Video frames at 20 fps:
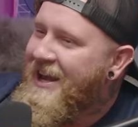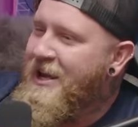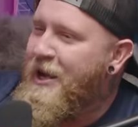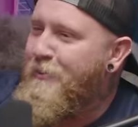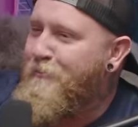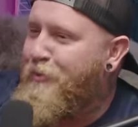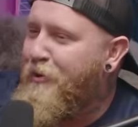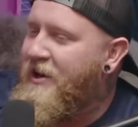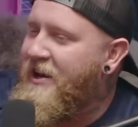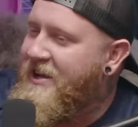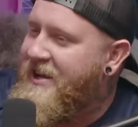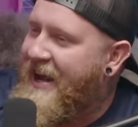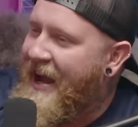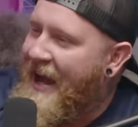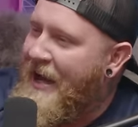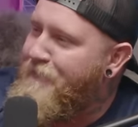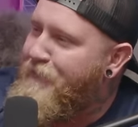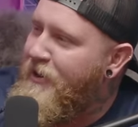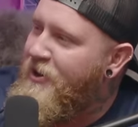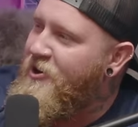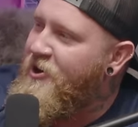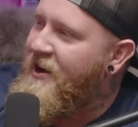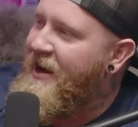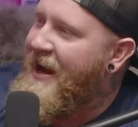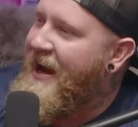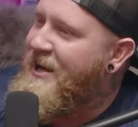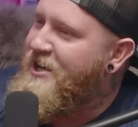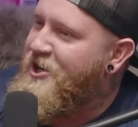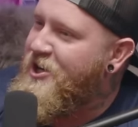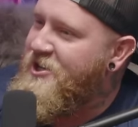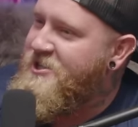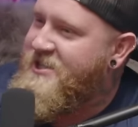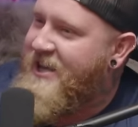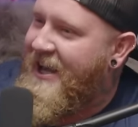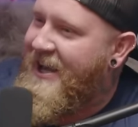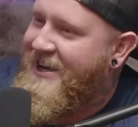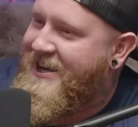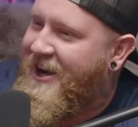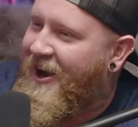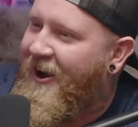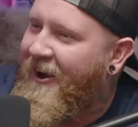You put a caterpillar in your dick.